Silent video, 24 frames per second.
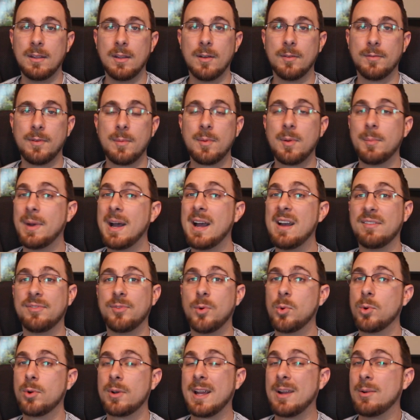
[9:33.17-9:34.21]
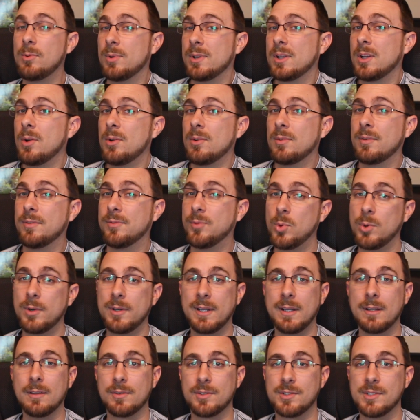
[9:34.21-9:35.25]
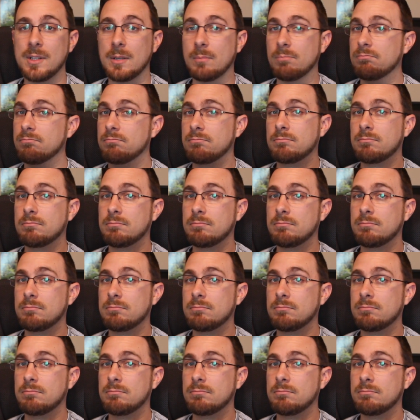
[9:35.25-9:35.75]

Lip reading: If I'm going to buy a Ford, I want to go to a Ford dealership.